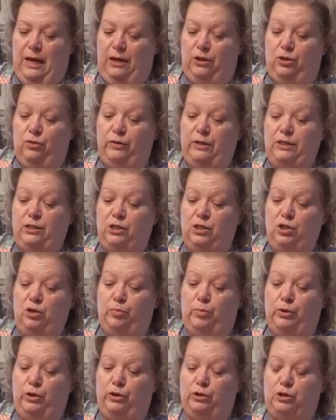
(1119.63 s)
And the reason
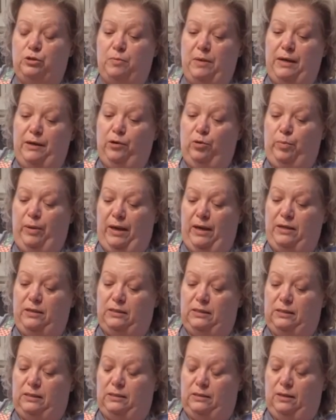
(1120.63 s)
you put your tomato
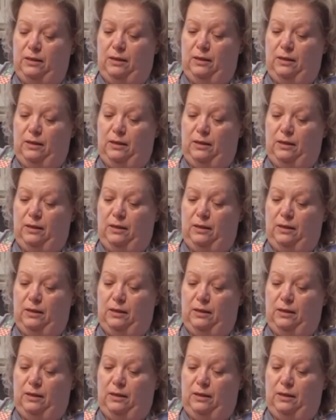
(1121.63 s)
paste